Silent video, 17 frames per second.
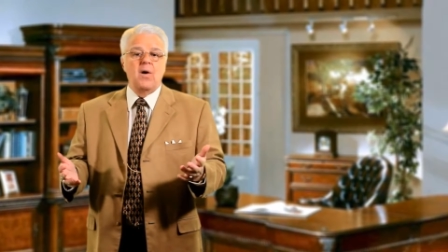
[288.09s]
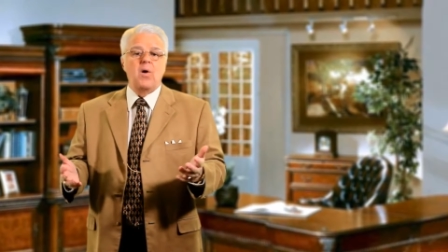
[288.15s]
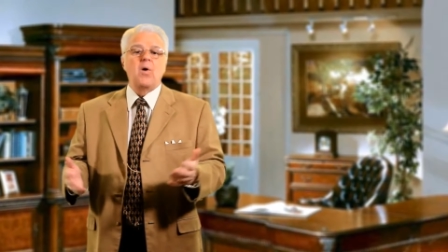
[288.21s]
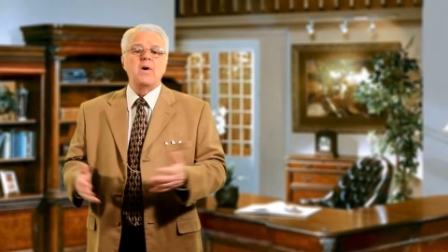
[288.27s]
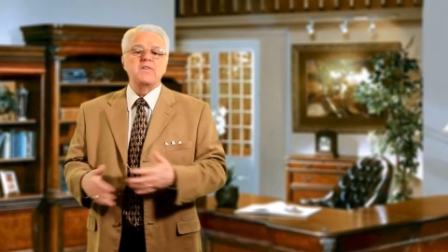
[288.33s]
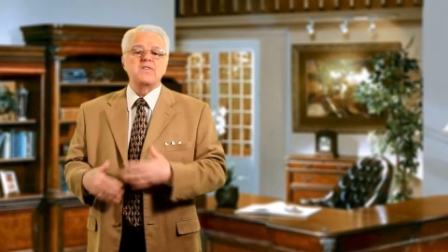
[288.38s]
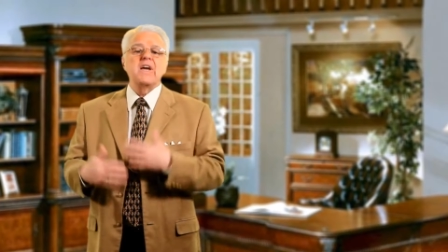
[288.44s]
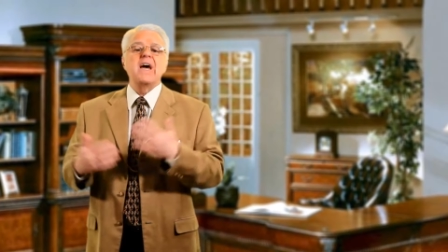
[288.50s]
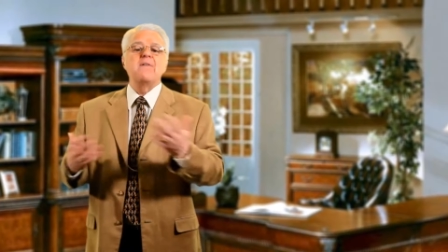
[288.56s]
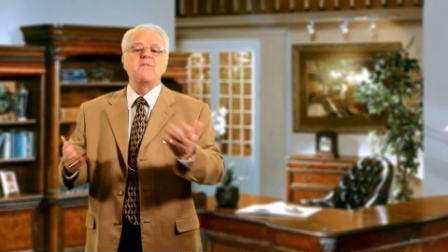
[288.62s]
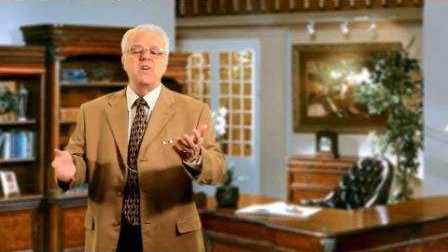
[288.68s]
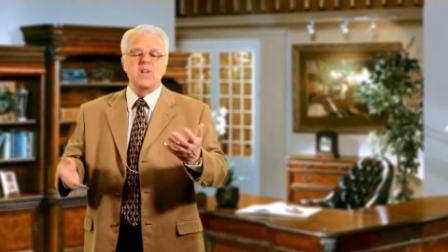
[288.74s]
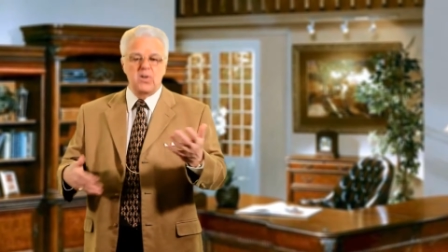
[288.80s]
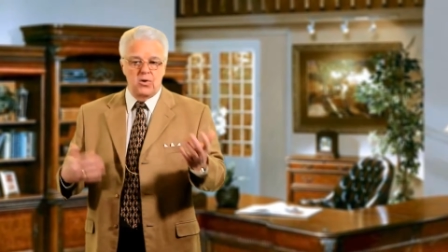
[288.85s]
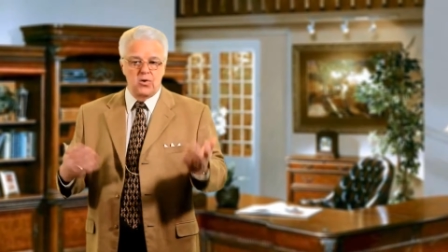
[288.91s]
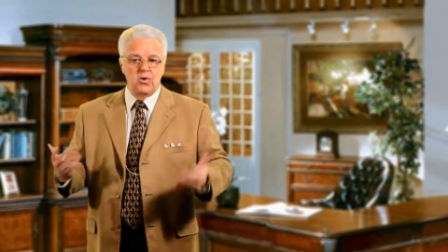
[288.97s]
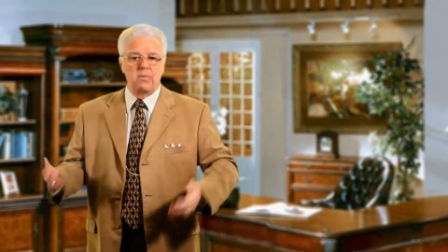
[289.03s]
or as
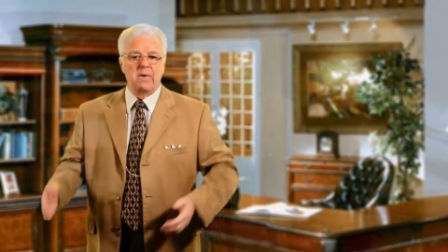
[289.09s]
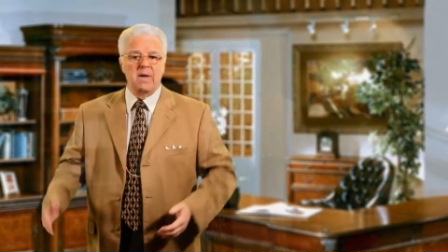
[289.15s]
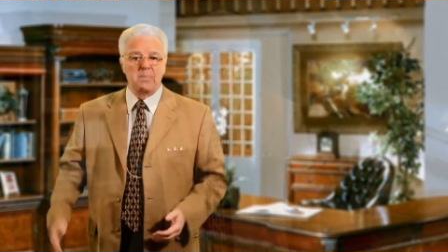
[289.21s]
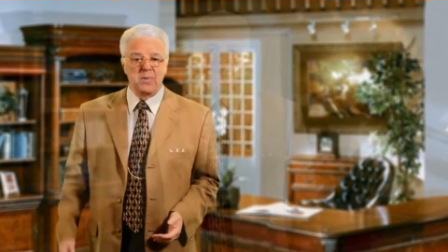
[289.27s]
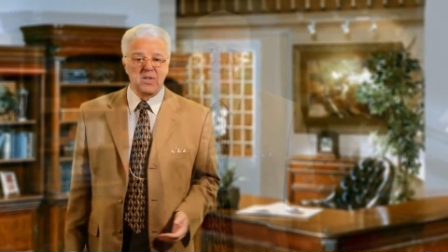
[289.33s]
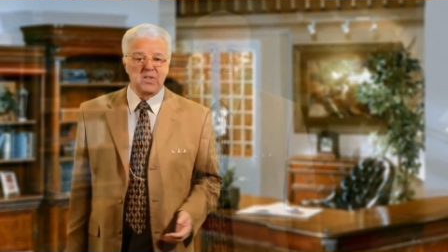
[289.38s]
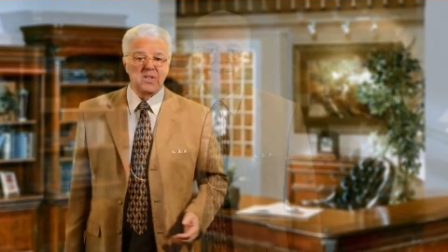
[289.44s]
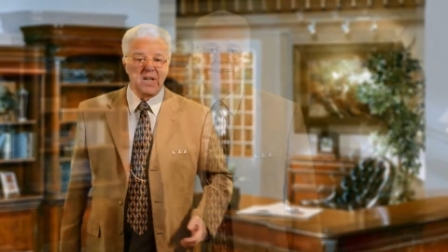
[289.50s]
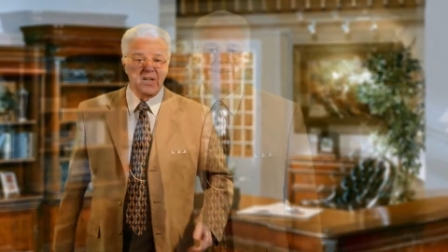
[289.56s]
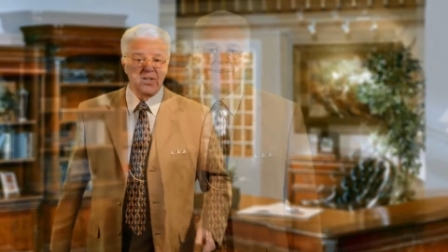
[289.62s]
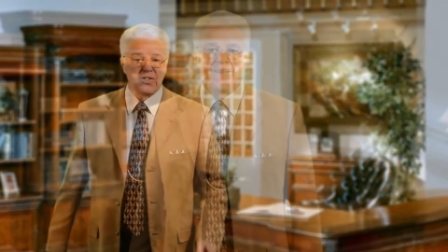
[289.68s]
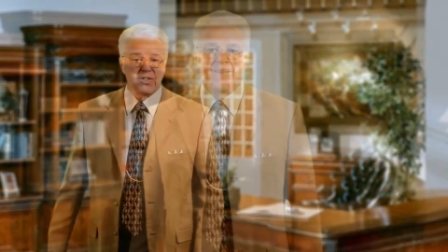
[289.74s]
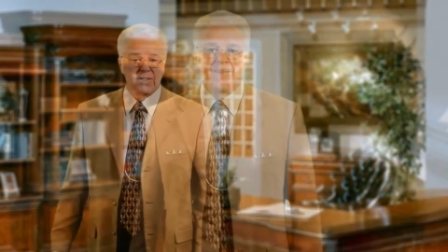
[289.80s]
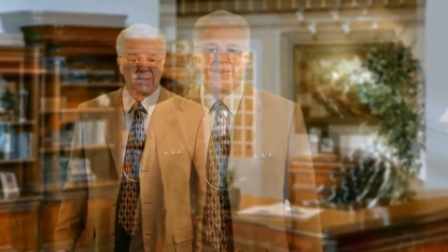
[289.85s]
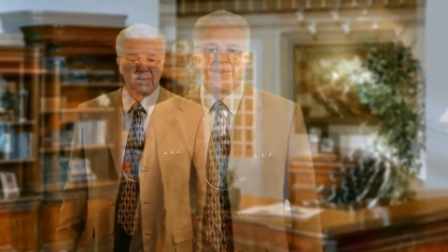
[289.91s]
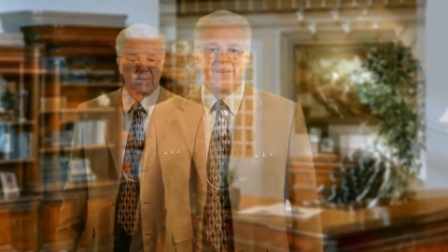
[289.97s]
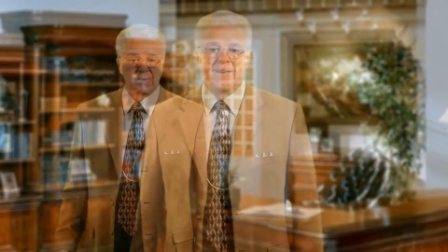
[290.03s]
having a good reputation.